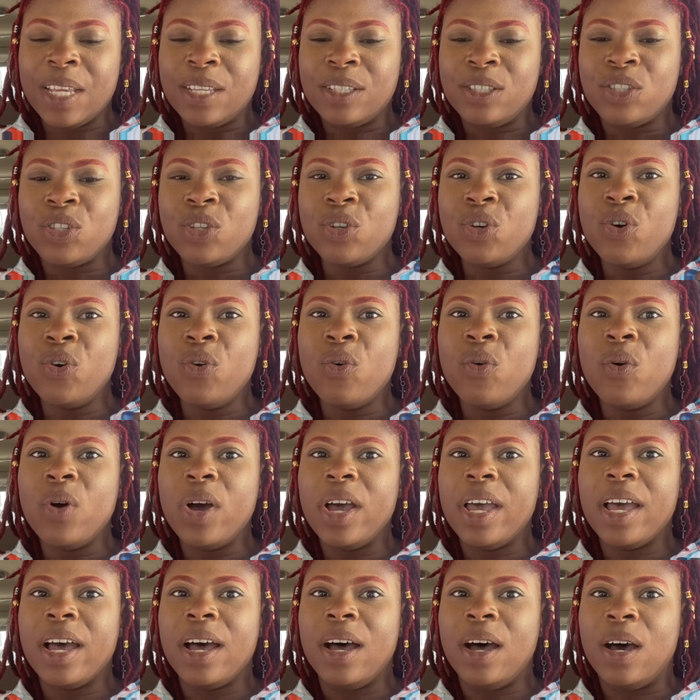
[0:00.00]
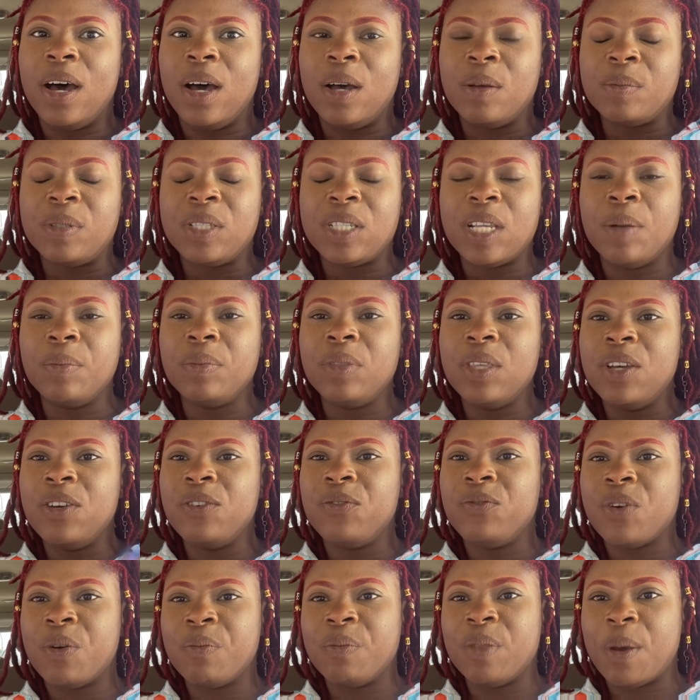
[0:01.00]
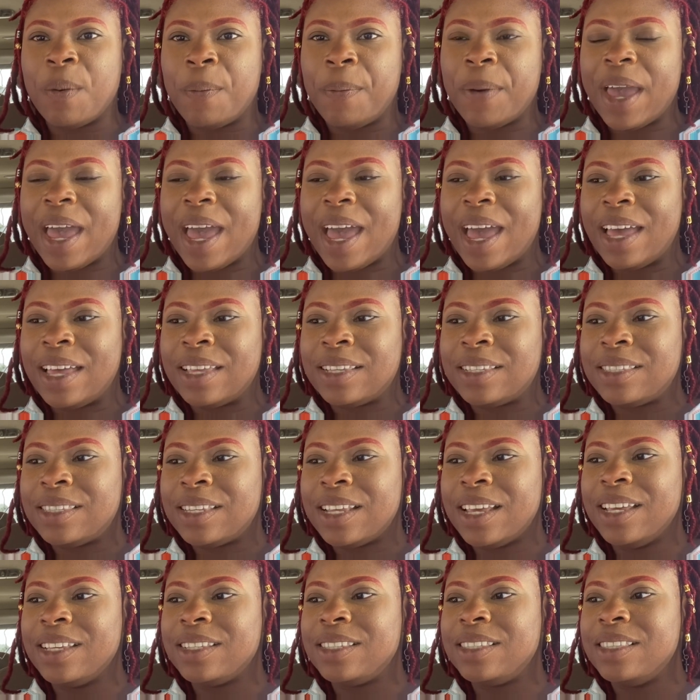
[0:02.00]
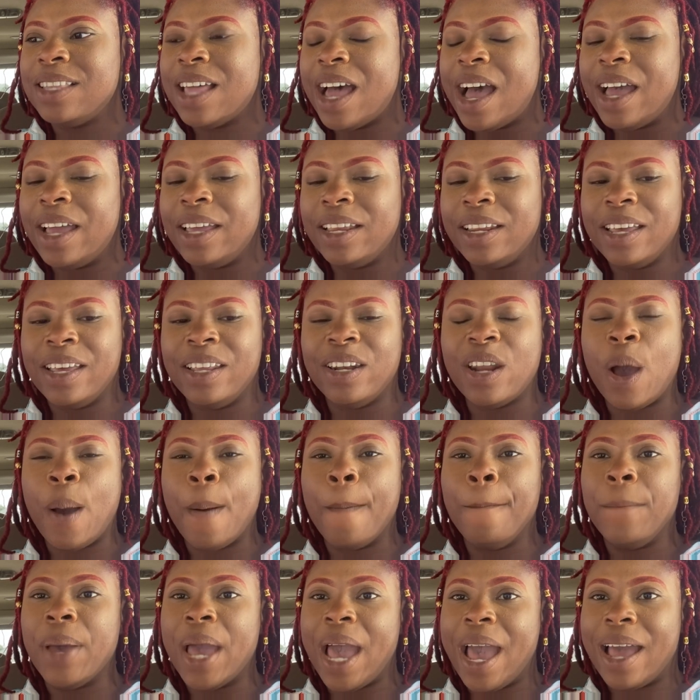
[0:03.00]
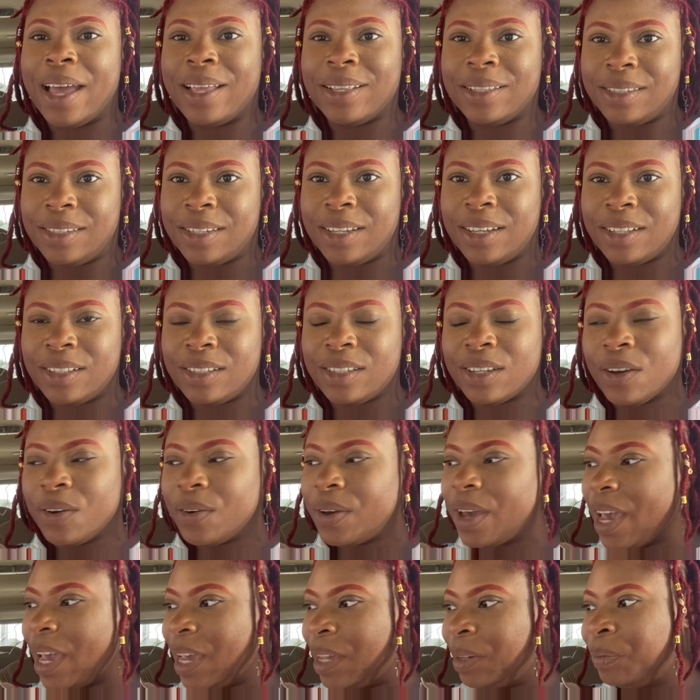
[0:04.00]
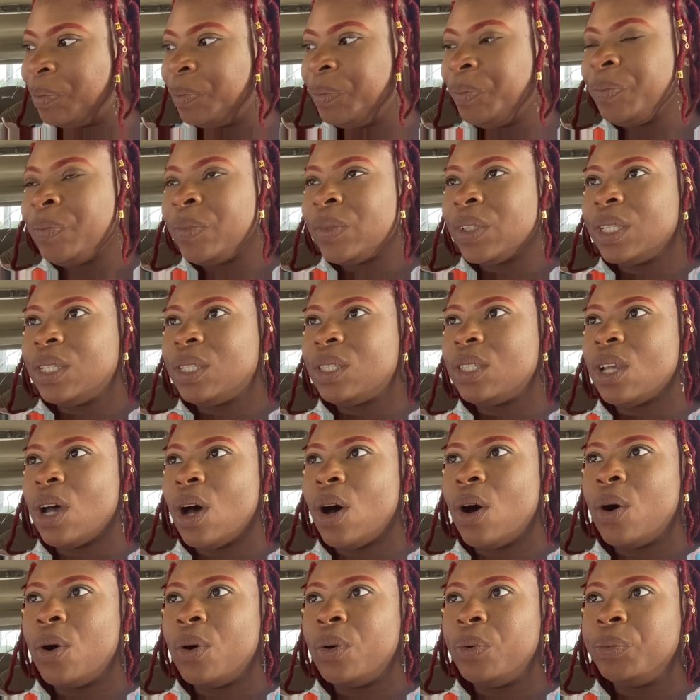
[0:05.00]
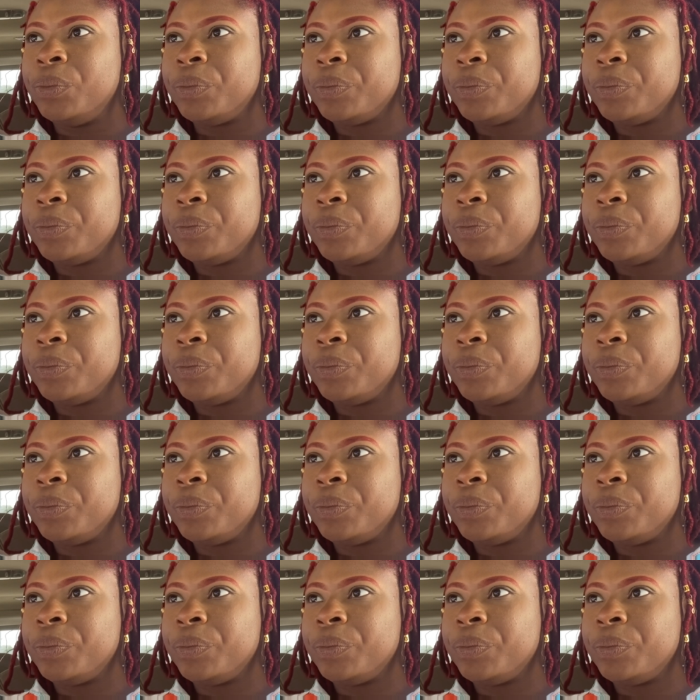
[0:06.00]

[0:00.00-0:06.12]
to something from the past is not in a bad sense, okay? So